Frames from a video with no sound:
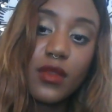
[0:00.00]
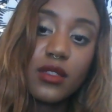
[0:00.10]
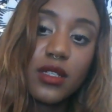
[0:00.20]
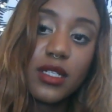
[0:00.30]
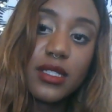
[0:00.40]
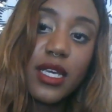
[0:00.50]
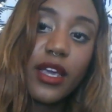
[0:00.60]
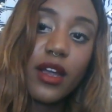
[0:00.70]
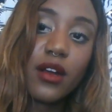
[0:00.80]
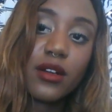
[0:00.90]
As you can see
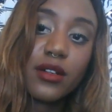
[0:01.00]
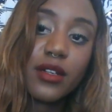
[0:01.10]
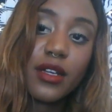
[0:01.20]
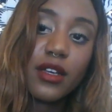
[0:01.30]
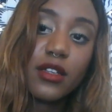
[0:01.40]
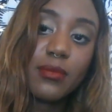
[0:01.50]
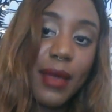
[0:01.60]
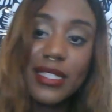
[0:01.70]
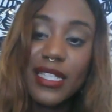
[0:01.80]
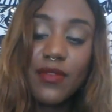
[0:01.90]
here, you
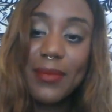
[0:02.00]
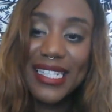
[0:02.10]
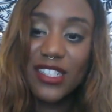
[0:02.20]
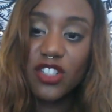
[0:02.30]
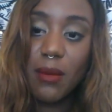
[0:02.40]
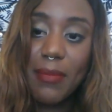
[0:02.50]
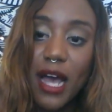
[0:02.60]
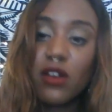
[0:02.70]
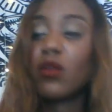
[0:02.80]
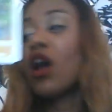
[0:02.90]
may receive a message in a
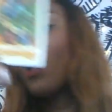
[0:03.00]
bottle.